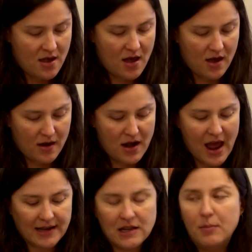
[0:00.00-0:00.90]
Uh,
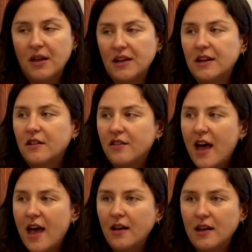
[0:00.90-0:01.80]
90 billion of
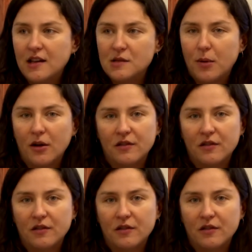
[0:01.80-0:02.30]
that is part